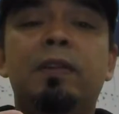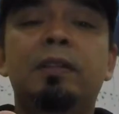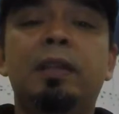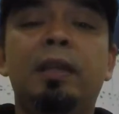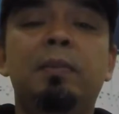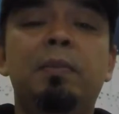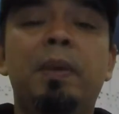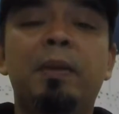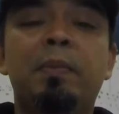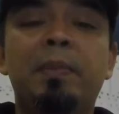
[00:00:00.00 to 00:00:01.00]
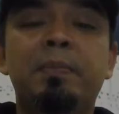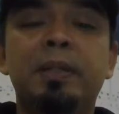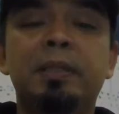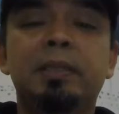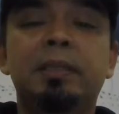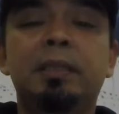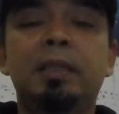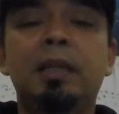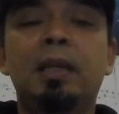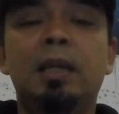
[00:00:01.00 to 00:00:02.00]
front and back bumpers.
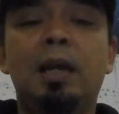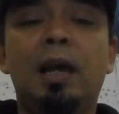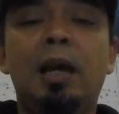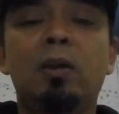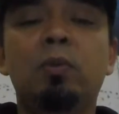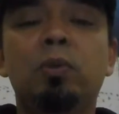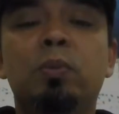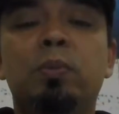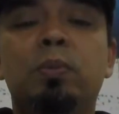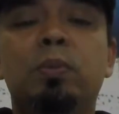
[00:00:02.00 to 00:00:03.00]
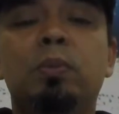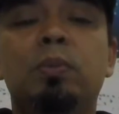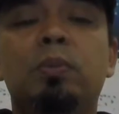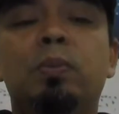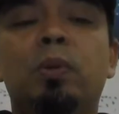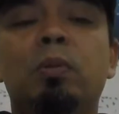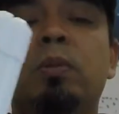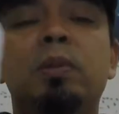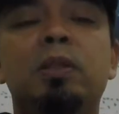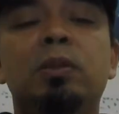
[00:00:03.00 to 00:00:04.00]
I would
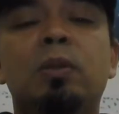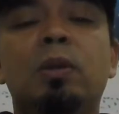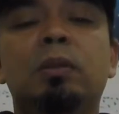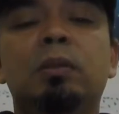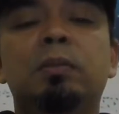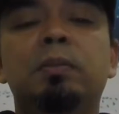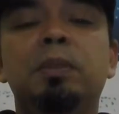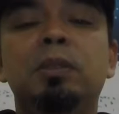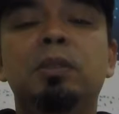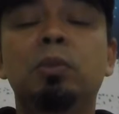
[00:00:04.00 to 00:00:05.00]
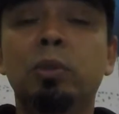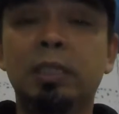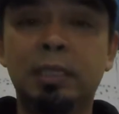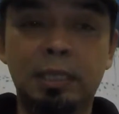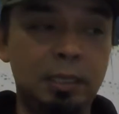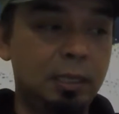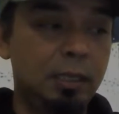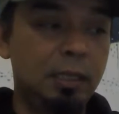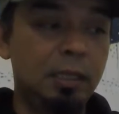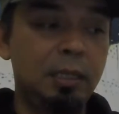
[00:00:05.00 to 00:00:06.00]
probably not be using
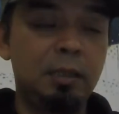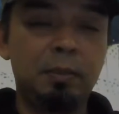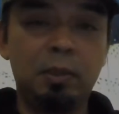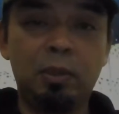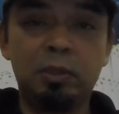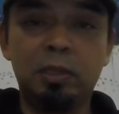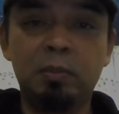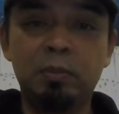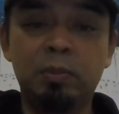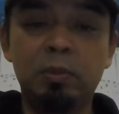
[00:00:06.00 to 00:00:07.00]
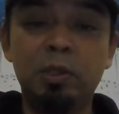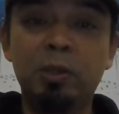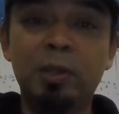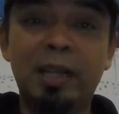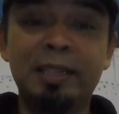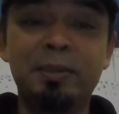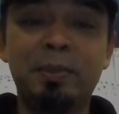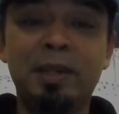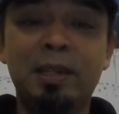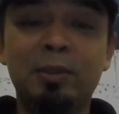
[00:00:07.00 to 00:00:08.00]
this, because I'm probably gonna ask
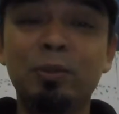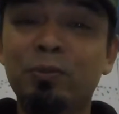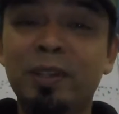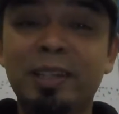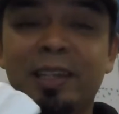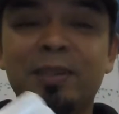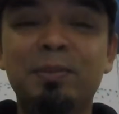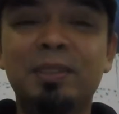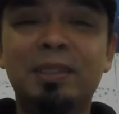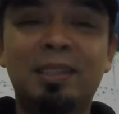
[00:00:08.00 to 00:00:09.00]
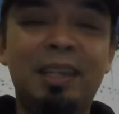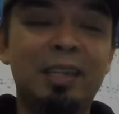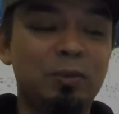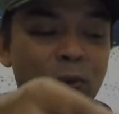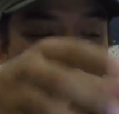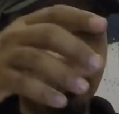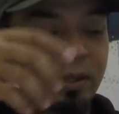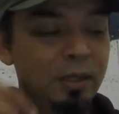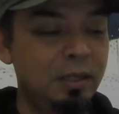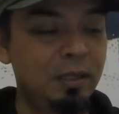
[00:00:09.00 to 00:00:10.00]
my good friend again, Mr. KS Wong,
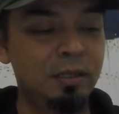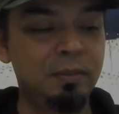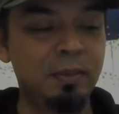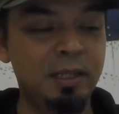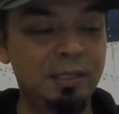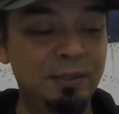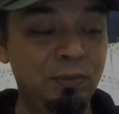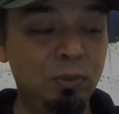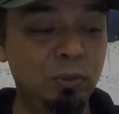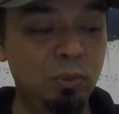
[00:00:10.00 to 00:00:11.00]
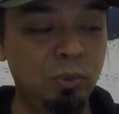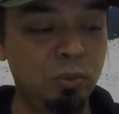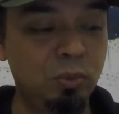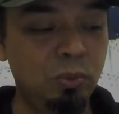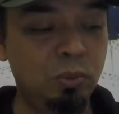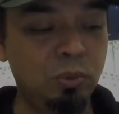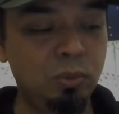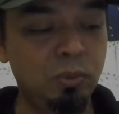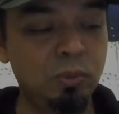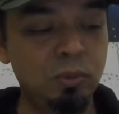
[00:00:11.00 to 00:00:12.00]
my Sifu to
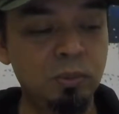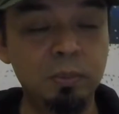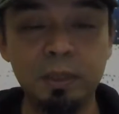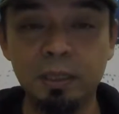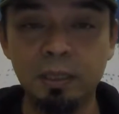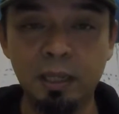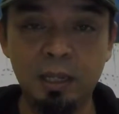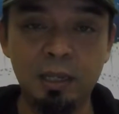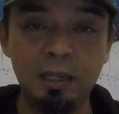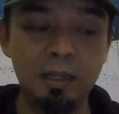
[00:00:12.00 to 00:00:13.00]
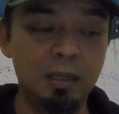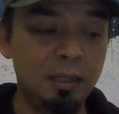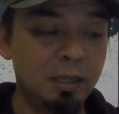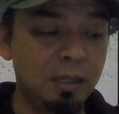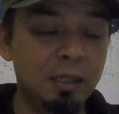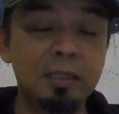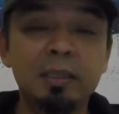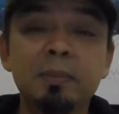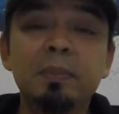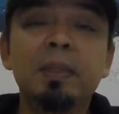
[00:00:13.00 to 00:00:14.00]
build a
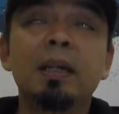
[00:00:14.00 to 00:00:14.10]
custom